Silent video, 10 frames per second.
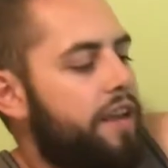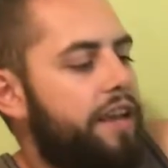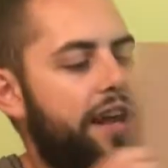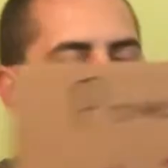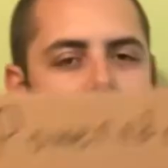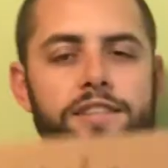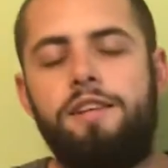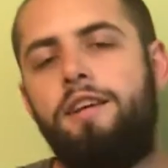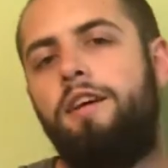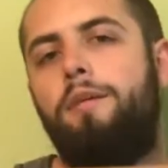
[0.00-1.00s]
it
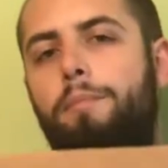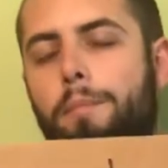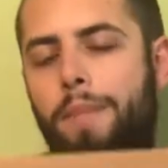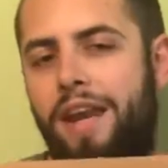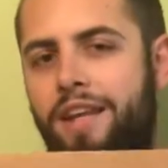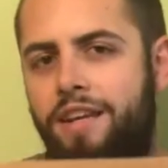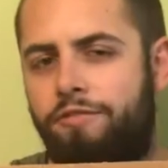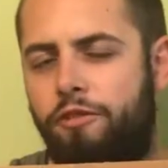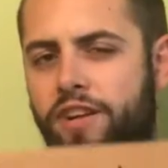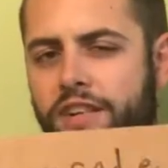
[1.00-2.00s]
has many
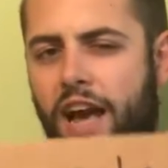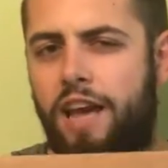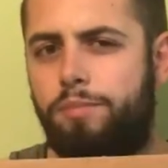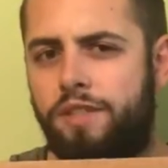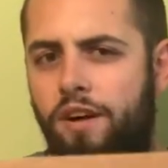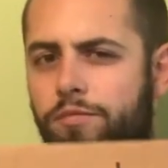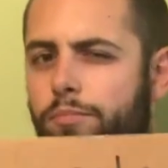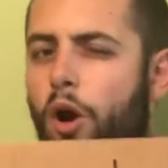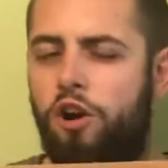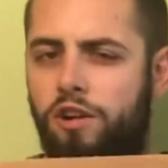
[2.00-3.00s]
different types
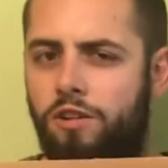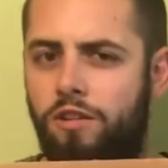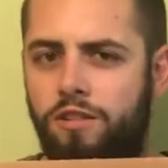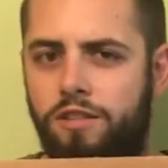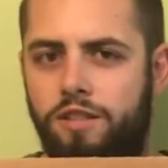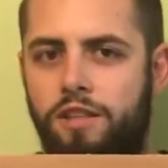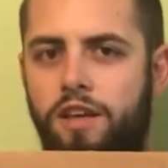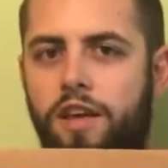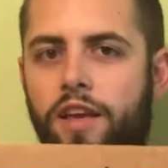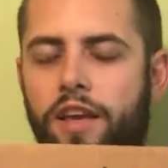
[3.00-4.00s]
of particles
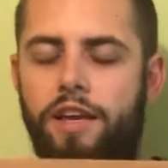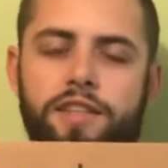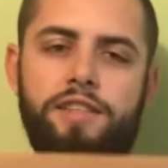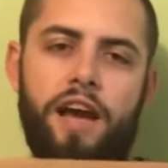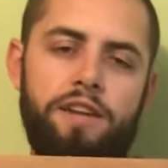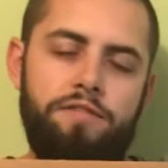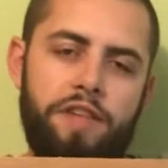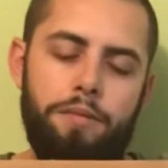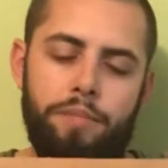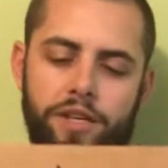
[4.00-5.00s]
inside of
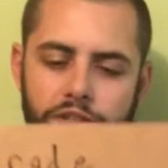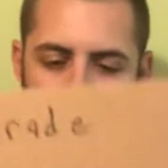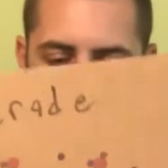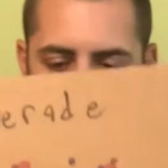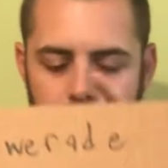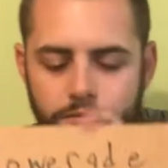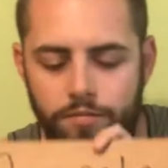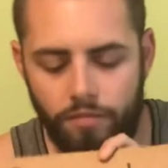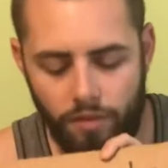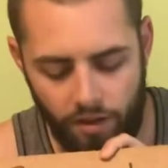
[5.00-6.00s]
that mixture.
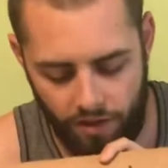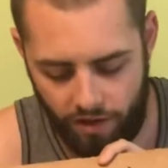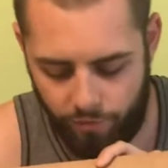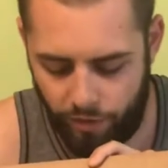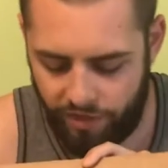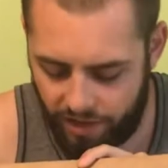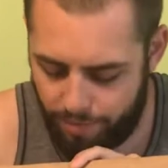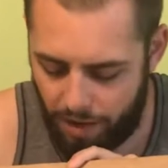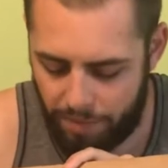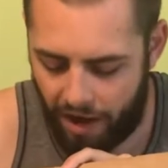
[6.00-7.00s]
If we think
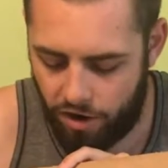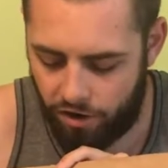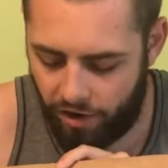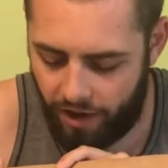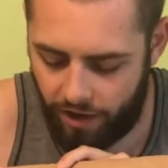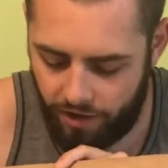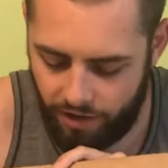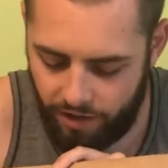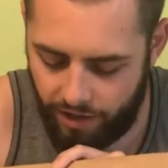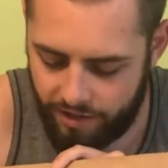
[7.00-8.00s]
about Powerade,
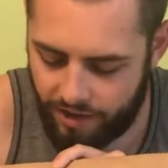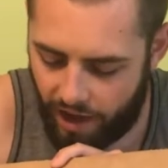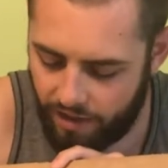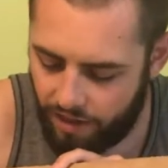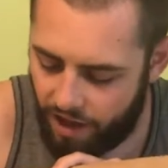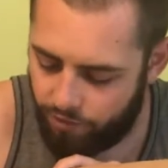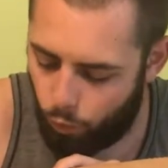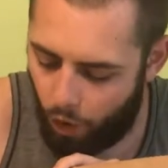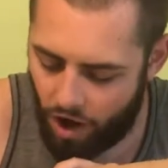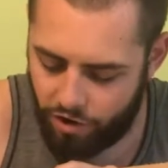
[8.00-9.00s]
it's got a lot
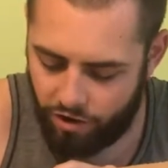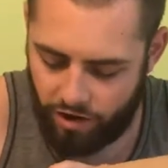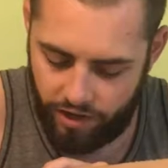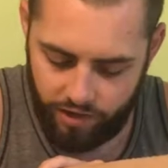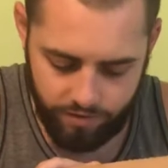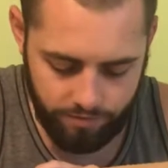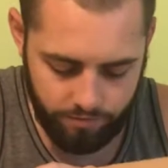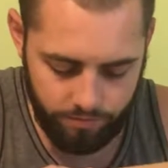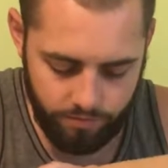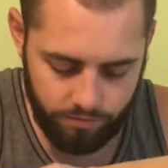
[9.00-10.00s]
of water in it,
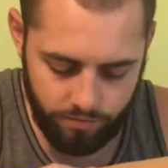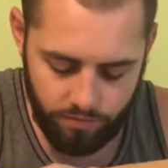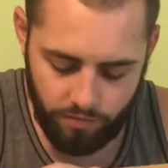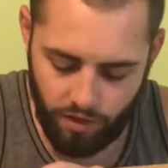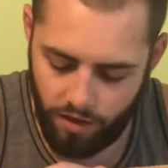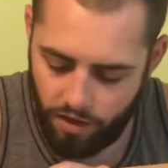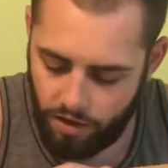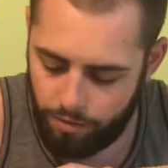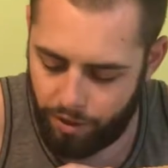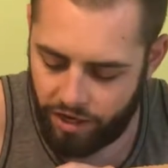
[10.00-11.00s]

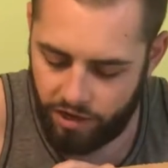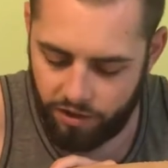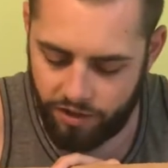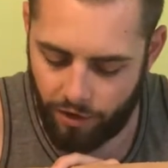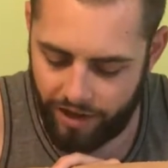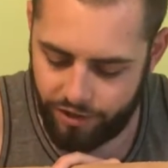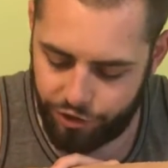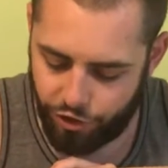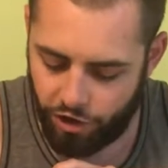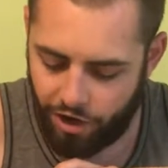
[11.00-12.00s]
but it also
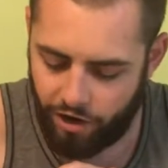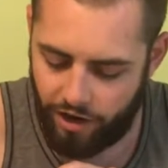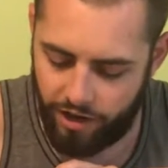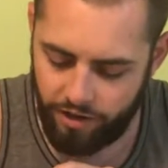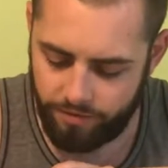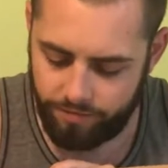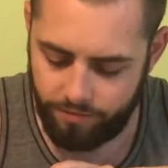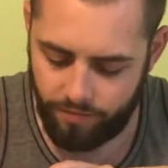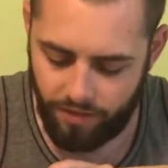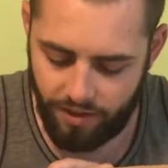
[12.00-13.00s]
has sugar in it.
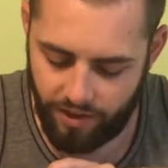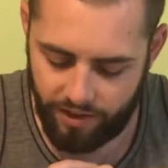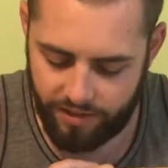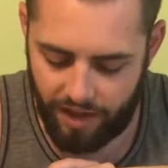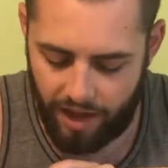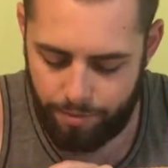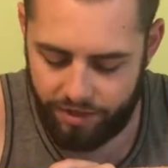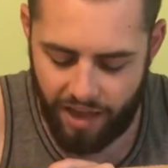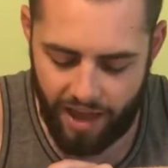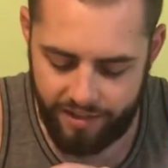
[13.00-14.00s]
It's got
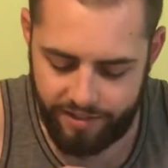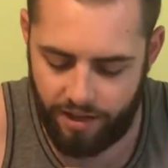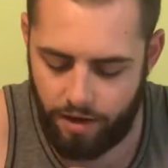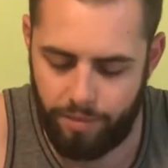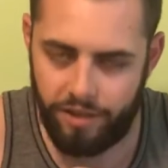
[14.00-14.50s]
potassium